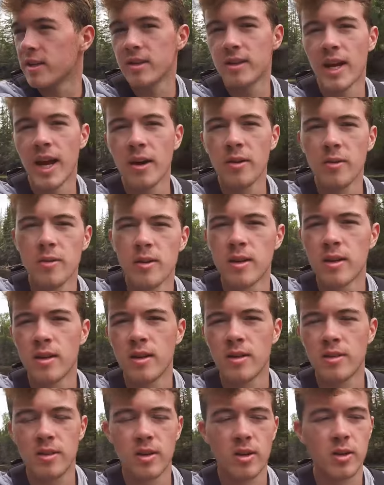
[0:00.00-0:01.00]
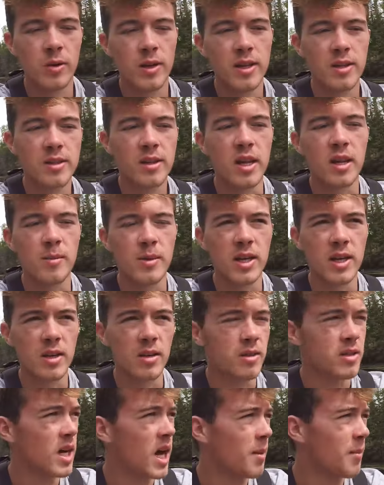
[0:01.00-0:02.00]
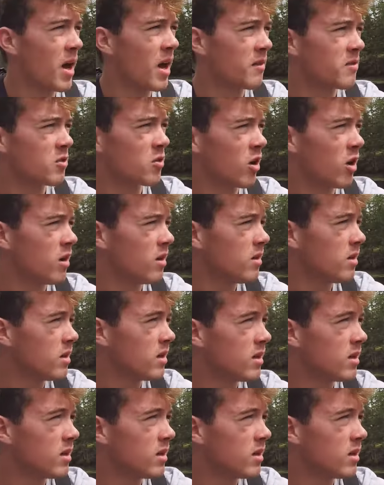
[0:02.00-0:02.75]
good now. So it is gonna be a good time after all.